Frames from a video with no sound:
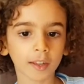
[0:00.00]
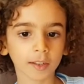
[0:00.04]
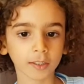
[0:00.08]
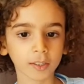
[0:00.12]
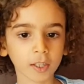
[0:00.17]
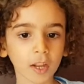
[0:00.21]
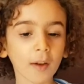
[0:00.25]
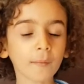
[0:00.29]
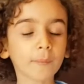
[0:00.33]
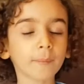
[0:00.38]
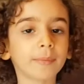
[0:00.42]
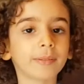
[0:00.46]

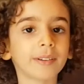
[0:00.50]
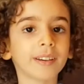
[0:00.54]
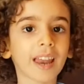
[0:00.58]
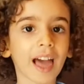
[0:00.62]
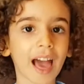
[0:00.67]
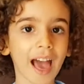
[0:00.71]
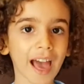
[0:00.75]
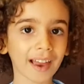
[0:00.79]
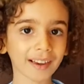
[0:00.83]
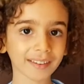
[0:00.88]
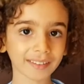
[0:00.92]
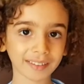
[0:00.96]
Some
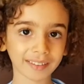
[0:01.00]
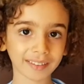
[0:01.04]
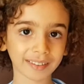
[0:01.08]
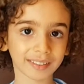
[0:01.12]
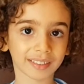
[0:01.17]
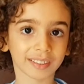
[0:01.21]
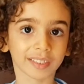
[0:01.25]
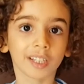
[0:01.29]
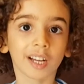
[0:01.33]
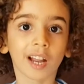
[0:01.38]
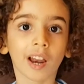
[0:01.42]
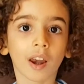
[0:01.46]
plants,
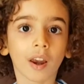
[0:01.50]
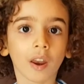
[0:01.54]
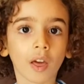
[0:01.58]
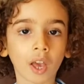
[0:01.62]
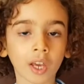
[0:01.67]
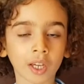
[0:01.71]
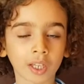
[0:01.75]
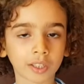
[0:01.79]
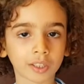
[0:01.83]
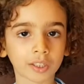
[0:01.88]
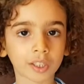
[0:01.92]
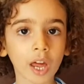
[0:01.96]

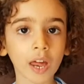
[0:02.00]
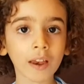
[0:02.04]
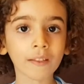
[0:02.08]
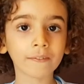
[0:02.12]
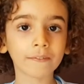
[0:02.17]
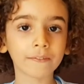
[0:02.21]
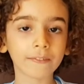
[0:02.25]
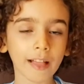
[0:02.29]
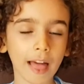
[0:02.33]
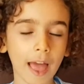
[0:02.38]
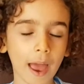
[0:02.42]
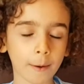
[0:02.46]
like
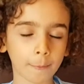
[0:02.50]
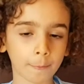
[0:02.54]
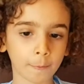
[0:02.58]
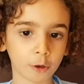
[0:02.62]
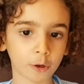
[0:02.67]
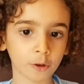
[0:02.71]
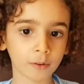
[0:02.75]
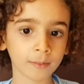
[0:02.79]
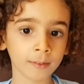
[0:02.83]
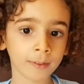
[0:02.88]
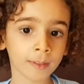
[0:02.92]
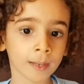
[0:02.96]

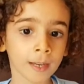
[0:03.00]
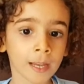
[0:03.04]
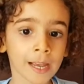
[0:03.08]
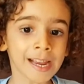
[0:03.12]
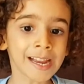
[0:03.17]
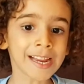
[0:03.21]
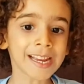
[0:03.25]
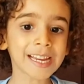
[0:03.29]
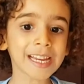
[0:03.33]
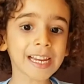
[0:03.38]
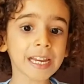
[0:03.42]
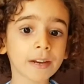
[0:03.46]
sunflowers,
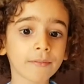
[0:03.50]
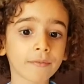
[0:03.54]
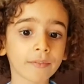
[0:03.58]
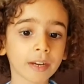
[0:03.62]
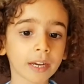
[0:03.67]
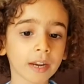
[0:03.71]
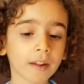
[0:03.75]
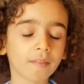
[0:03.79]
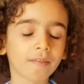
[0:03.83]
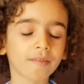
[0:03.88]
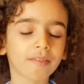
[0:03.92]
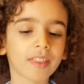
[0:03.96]
even
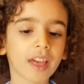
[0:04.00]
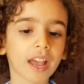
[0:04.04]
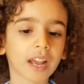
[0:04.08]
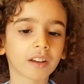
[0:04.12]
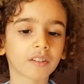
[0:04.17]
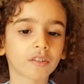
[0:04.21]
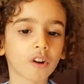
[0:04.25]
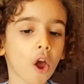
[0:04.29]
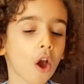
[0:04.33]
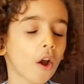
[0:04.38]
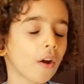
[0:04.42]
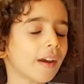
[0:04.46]
if they
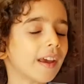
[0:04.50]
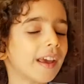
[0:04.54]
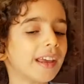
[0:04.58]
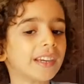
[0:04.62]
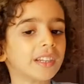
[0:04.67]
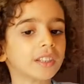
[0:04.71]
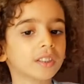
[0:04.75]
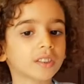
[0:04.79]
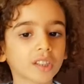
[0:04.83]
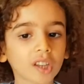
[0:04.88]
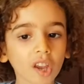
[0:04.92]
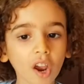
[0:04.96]
grow
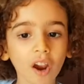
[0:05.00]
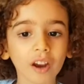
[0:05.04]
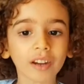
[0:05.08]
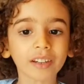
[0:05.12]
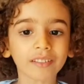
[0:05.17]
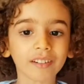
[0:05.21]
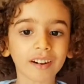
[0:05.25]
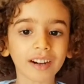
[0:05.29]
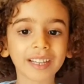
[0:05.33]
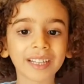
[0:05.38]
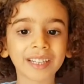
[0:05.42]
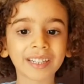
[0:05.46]
in
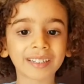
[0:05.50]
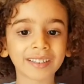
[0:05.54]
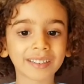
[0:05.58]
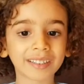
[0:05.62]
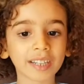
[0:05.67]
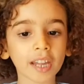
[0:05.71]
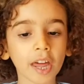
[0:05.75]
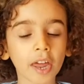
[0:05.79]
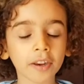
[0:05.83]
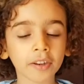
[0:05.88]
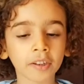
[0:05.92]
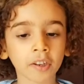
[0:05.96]
direct
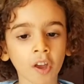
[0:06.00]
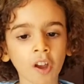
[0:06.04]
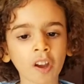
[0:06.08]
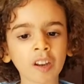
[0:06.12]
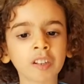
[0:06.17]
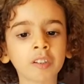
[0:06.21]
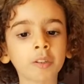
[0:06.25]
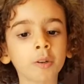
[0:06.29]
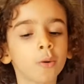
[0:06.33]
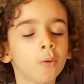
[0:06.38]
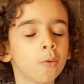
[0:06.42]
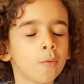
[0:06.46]

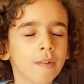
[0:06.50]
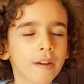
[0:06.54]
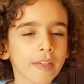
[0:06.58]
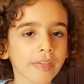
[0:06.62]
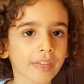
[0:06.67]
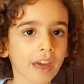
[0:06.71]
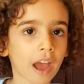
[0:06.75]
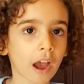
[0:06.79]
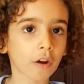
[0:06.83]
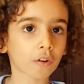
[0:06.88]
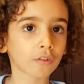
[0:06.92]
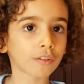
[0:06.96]
sunlight
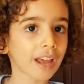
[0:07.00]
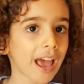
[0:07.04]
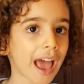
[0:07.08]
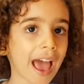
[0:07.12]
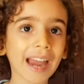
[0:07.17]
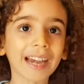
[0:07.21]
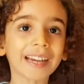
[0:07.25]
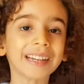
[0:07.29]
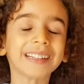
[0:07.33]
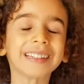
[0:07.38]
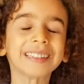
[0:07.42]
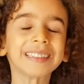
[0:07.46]
without
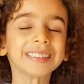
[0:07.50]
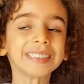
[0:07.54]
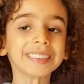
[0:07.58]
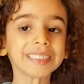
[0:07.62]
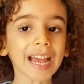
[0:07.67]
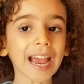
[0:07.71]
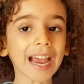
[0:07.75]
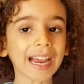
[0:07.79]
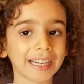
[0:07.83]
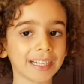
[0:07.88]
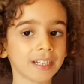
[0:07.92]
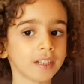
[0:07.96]
any
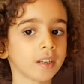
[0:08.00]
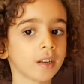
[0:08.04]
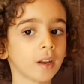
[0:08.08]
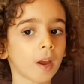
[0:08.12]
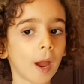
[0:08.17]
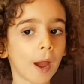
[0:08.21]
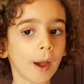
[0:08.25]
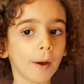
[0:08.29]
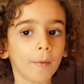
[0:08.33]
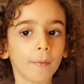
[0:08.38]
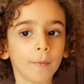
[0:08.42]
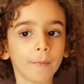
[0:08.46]
shade,
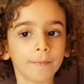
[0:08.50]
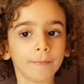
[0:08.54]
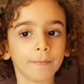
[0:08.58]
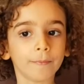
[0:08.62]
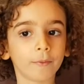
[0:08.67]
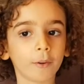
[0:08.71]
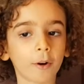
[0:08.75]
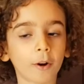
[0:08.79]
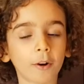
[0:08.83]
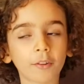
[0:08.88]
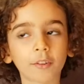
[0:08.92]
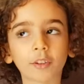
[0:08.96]

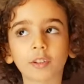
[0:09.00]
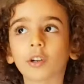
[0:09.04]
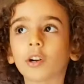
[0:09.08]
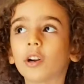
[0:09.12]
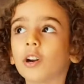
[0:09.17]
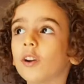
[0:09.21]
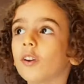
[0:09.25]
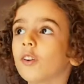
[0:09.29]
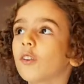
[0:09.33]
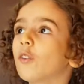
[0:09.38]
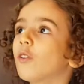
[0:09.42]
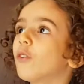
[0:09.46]
will
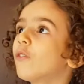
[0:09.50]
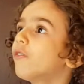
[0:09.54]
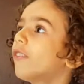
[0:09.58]
turn to